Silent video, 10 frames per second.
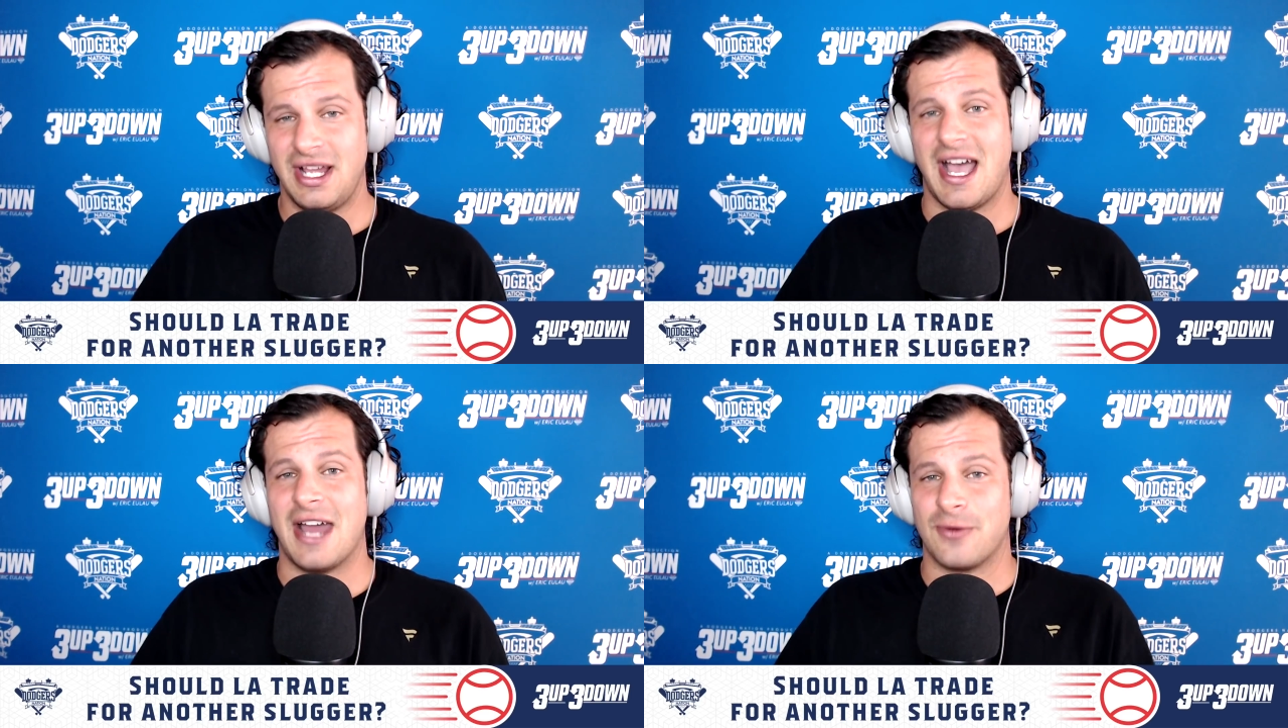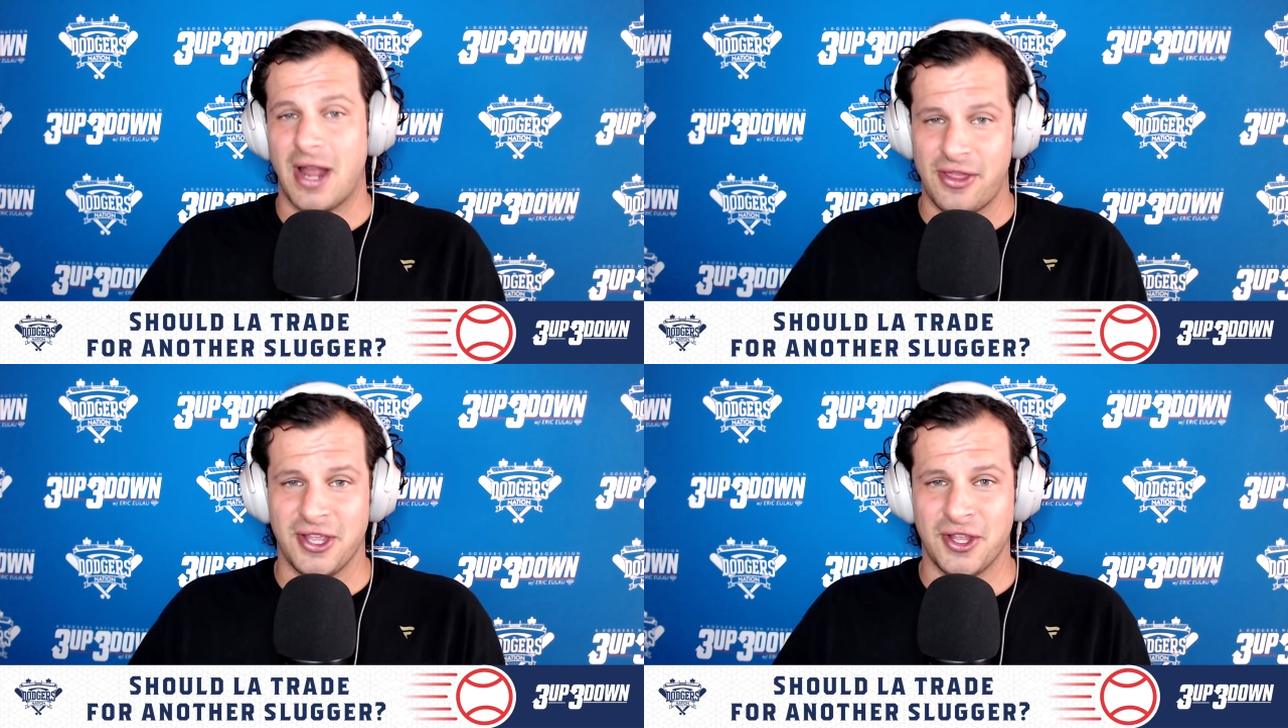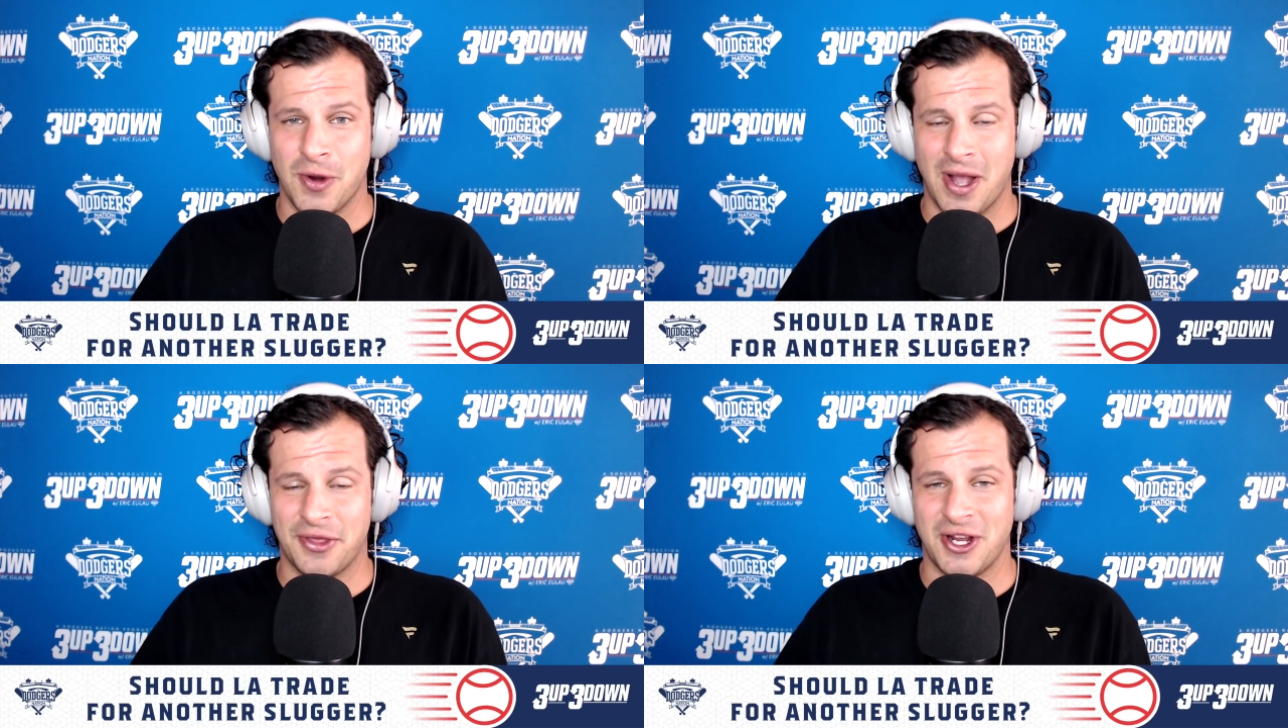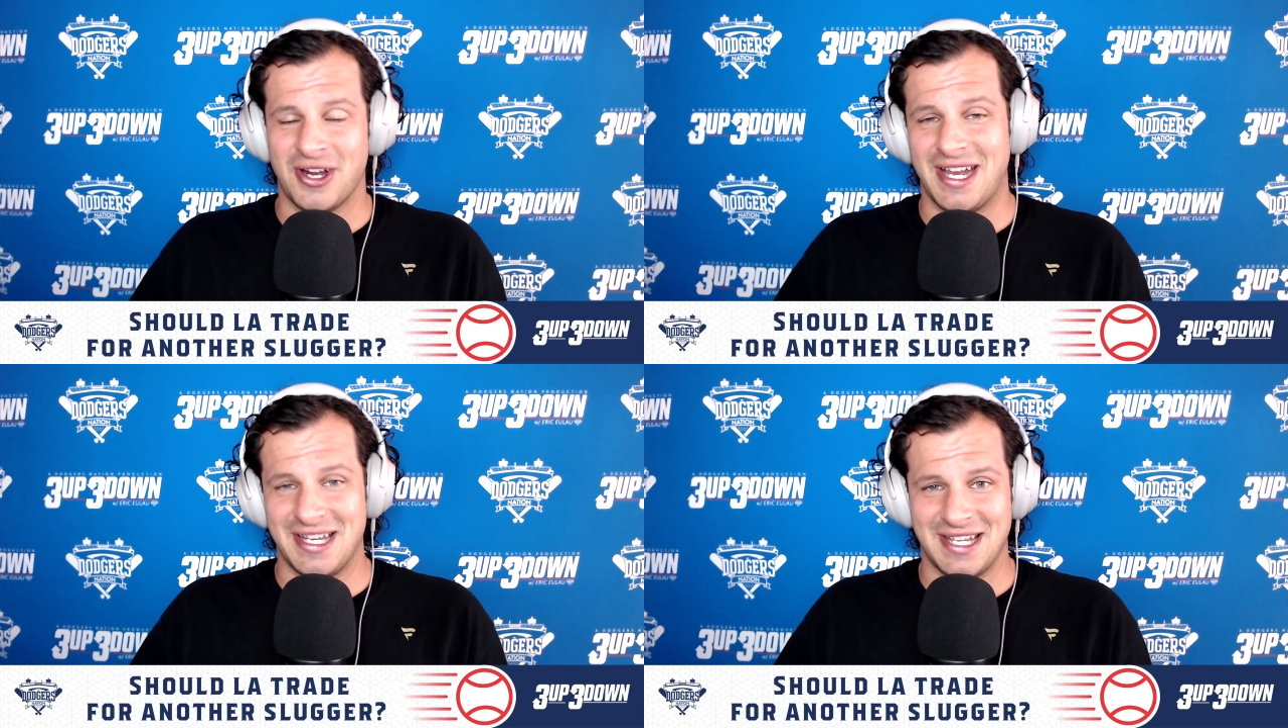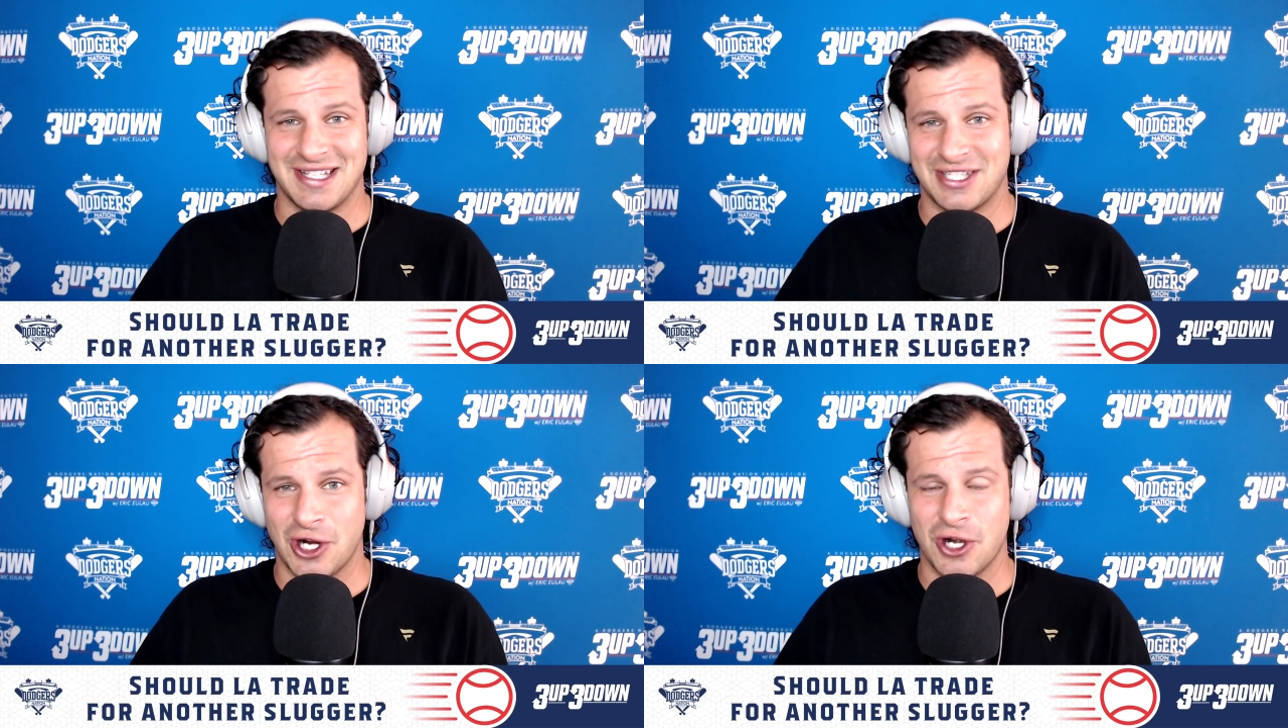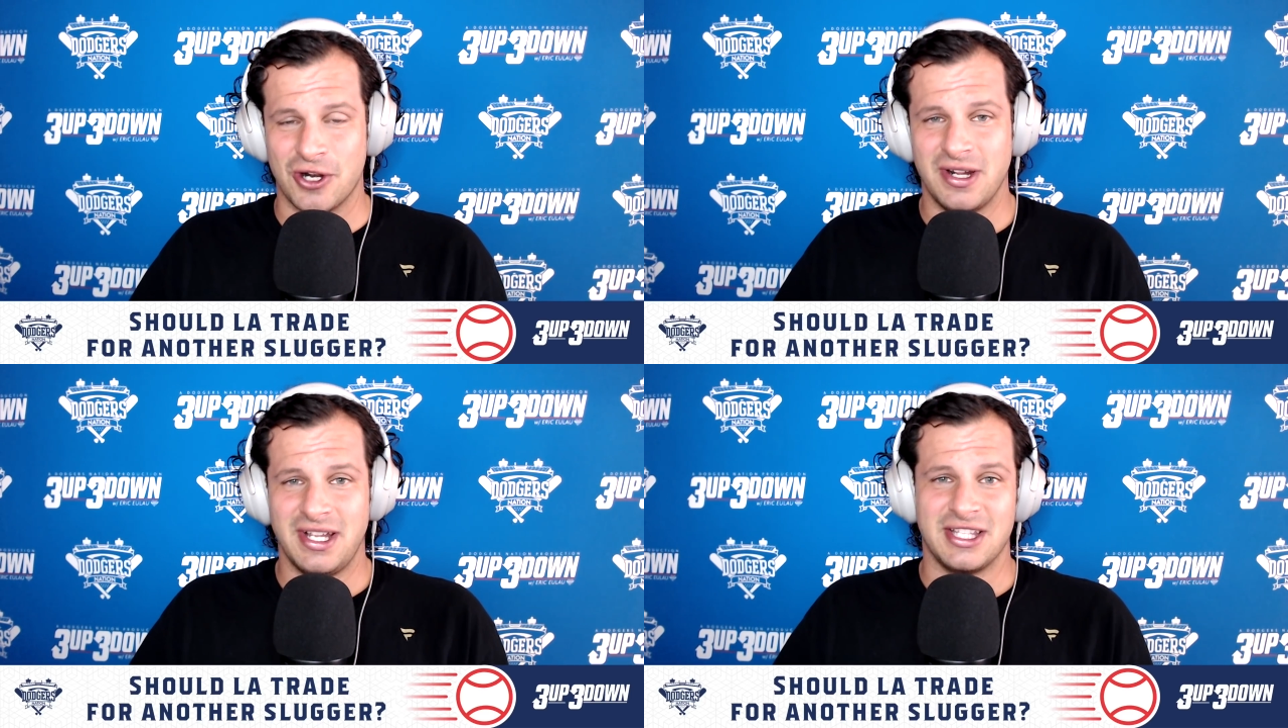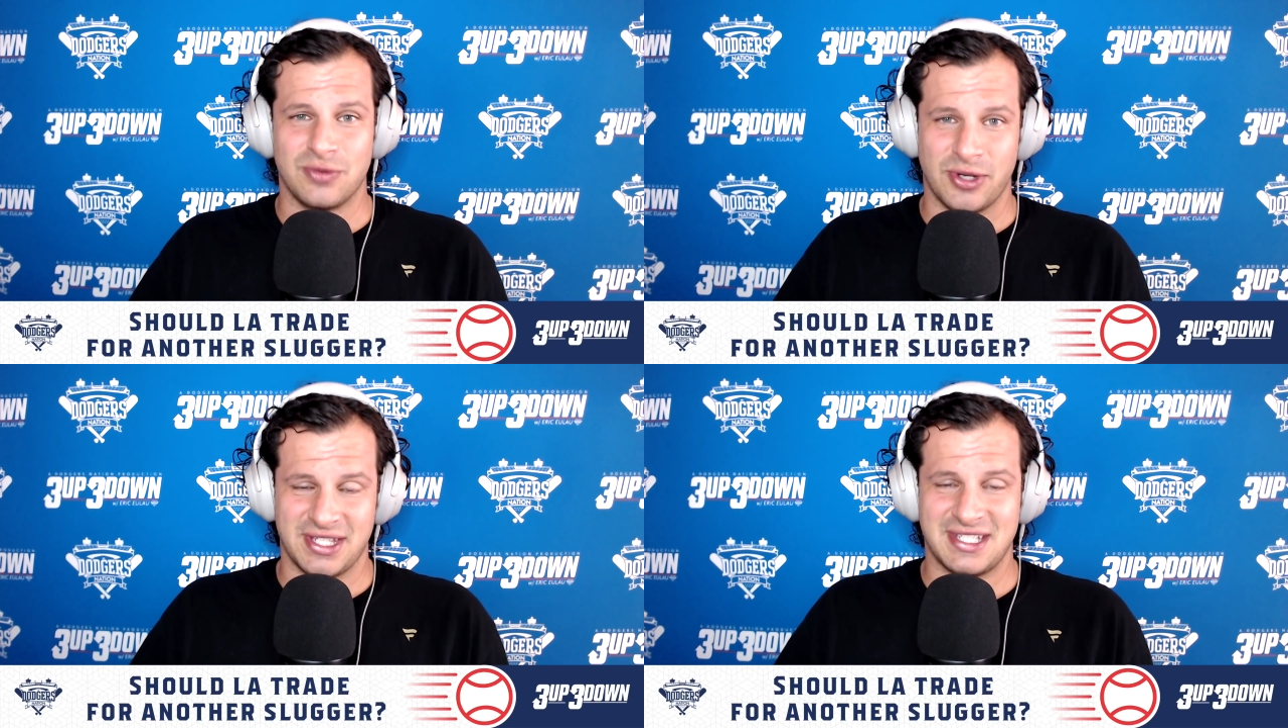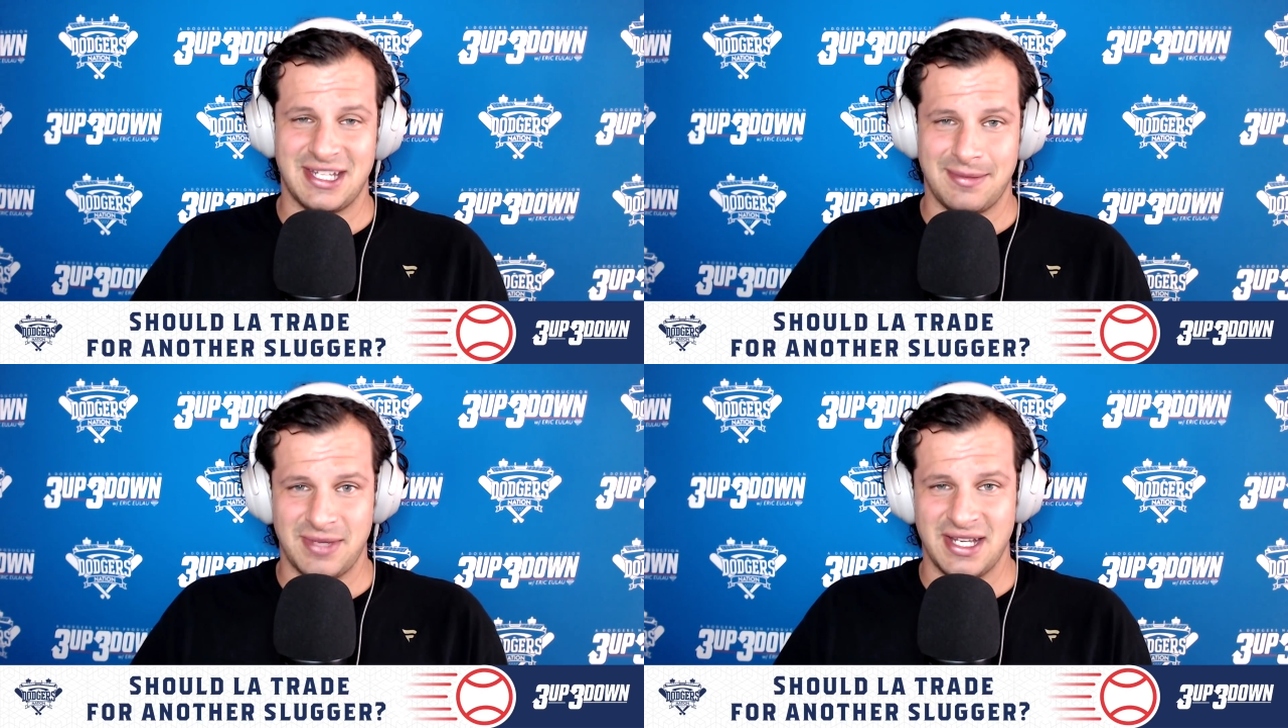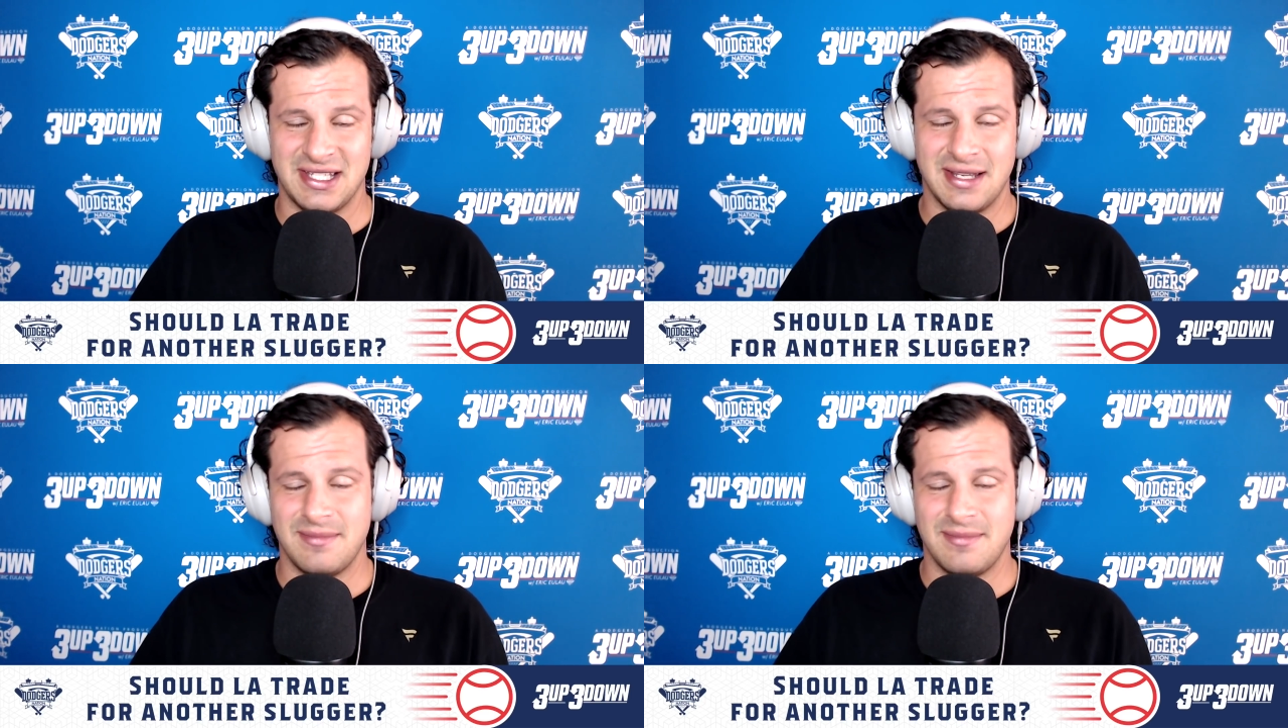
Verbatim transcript: I'd rather they go out there and get a starter. It's what this team needs.